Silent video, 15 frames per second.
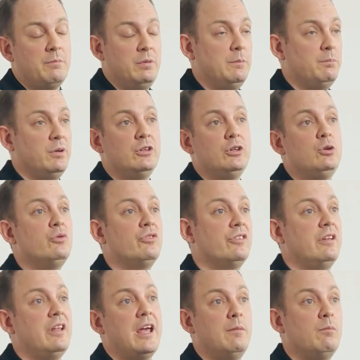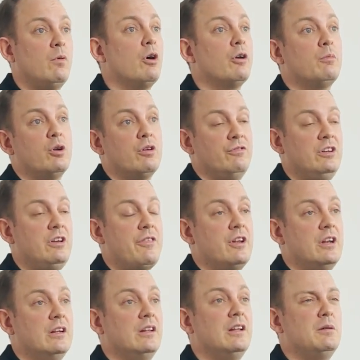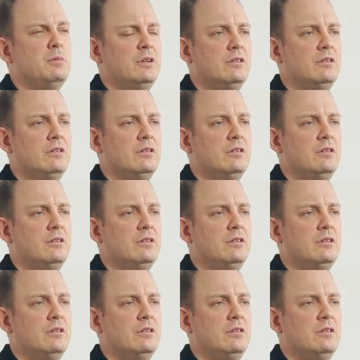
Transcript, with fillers: People use the name Automotive Ethernet a little bit